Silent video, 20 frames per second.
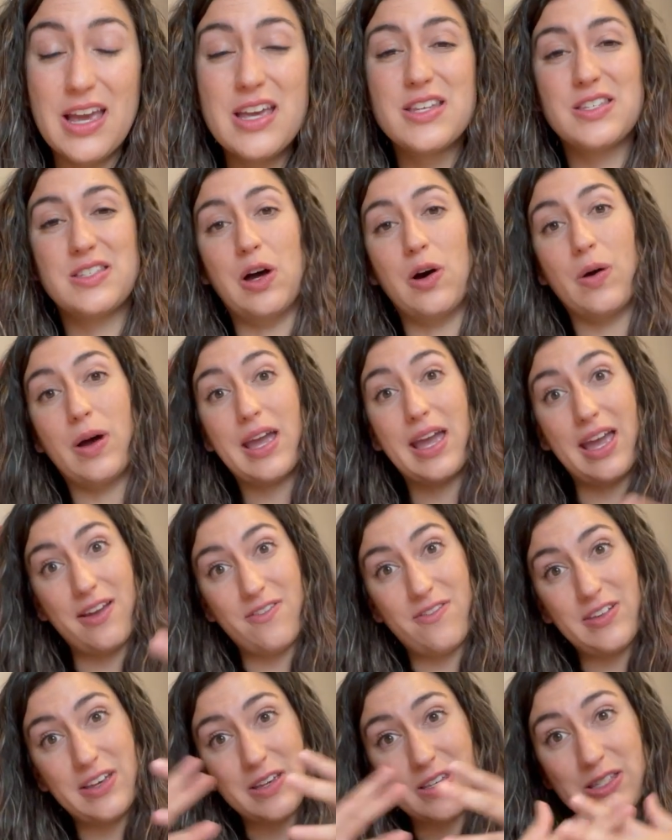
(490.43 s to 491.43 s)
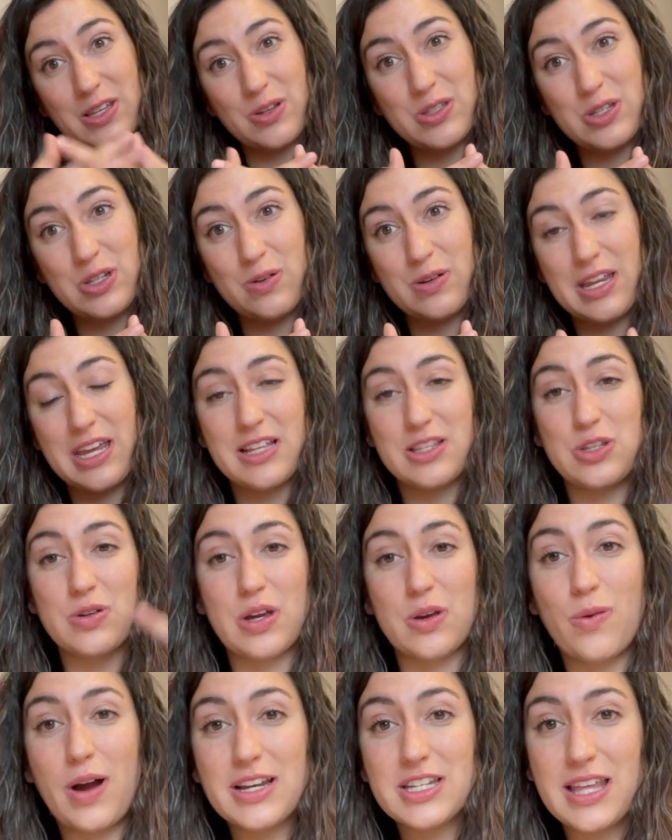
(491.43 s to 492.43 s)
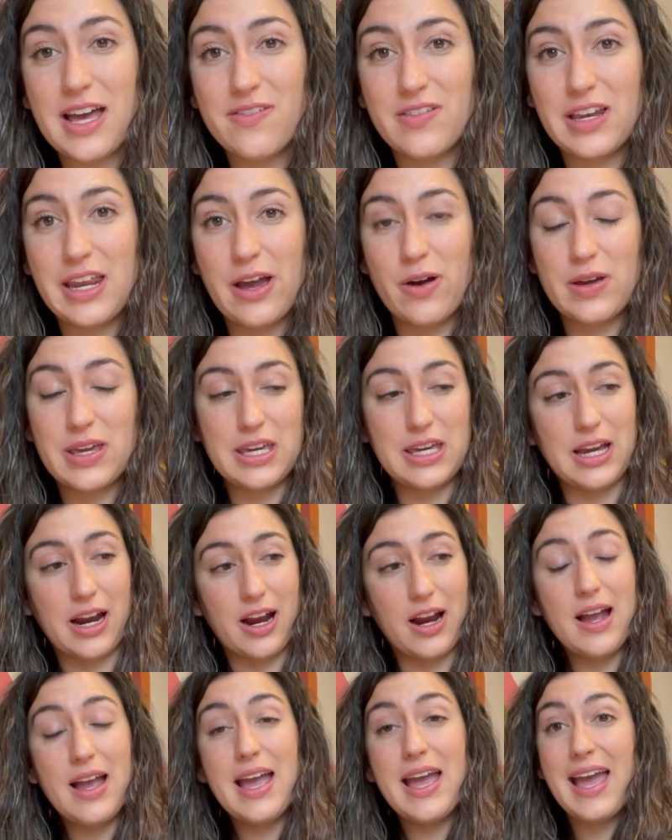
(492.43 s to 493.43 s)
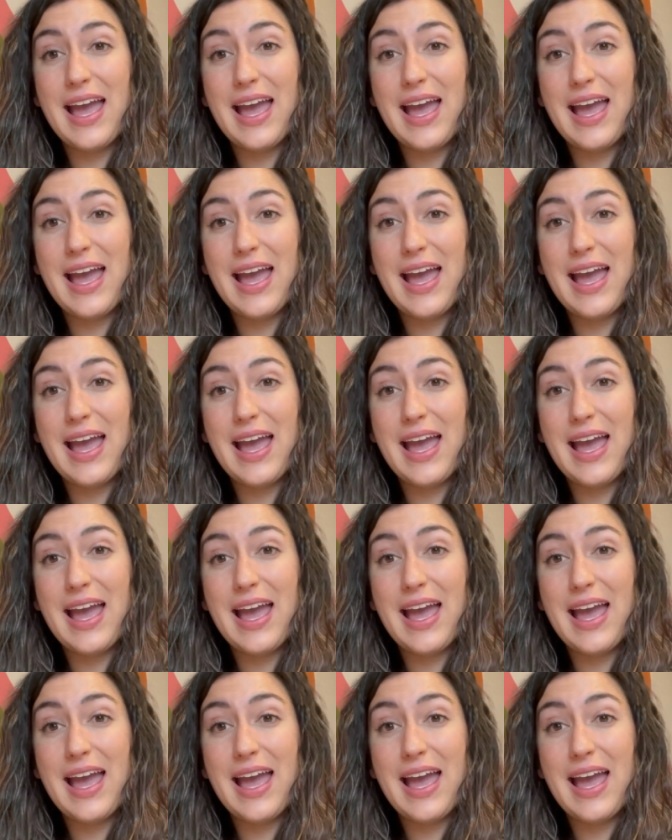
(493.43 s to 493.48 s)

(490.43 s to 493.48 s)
So it fills those two needs. You can watch that video here.